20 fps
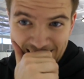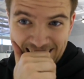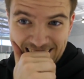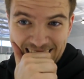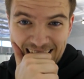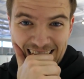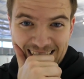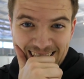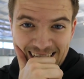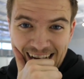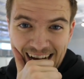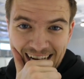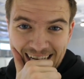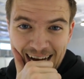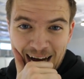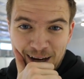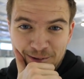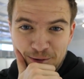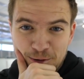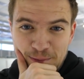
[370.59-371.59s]
I think that's uh,
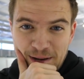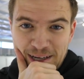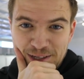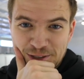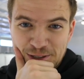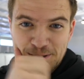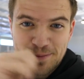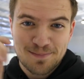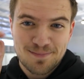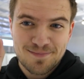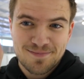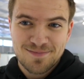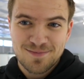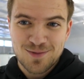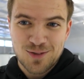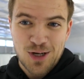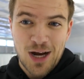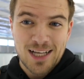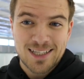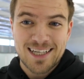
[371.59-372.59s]
confirmation.
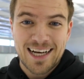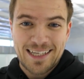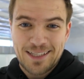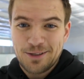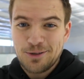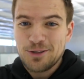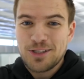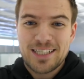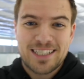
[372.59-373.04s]
John's gotta use